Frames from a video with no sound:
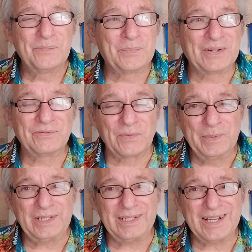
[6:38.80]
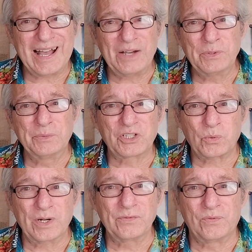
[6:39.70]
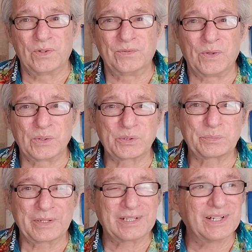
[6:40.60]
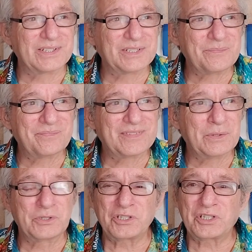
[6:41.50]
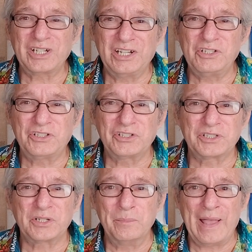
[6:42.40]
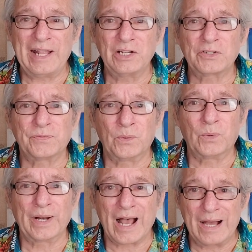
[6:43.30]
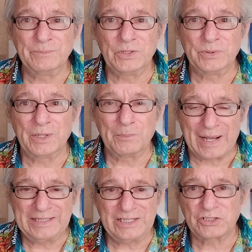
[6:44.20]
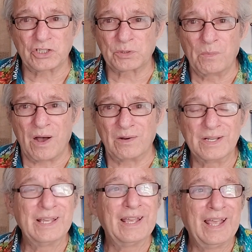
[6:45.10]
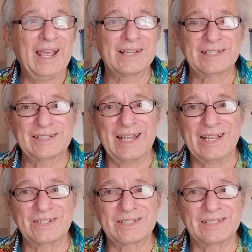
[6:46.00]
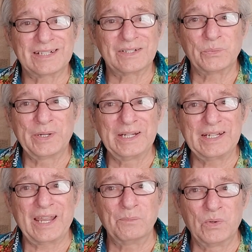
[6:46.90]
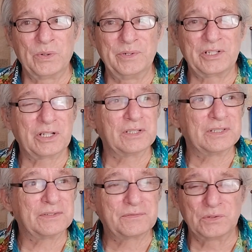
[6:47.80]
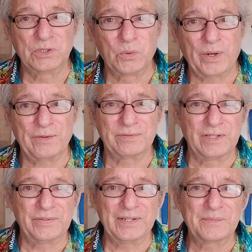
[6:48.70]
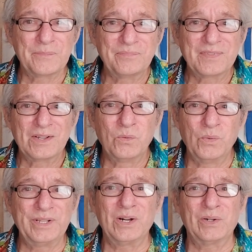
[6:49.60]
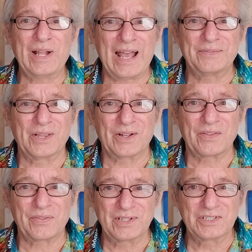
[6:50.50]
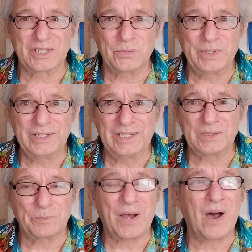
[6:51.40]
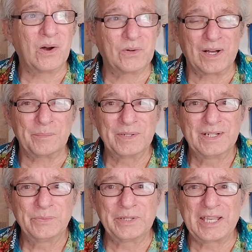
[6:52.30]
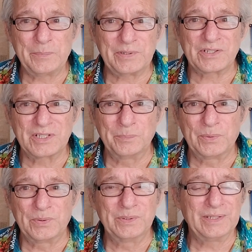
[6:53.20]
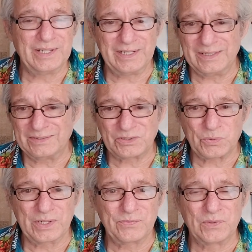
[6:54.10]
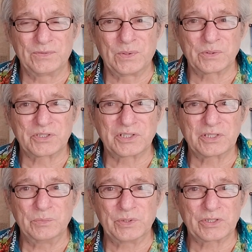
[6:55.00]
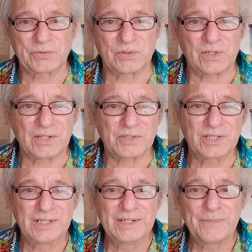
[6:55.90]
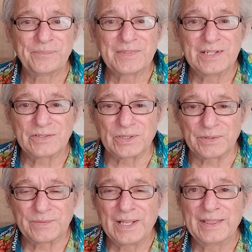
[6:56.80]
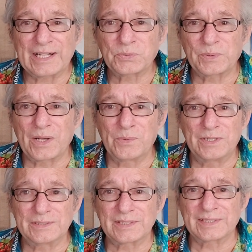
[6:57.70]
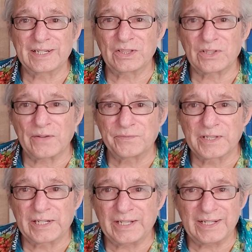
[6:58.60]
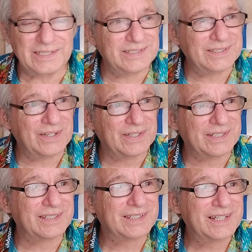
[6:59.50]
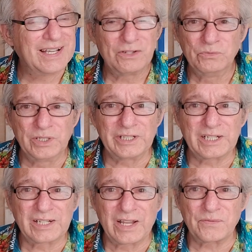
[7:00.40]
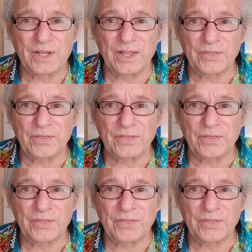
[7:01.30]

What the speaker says: but for me, I went with 24 volts because it was just easier to manage for what I'm doing. My needs are small. As we get more into the frugal way of living, we don't have a lot of things that we need to power up. We keep it simple, and 24 volt system works for us. So that's what I wanted to say. Thought for the day. Really give a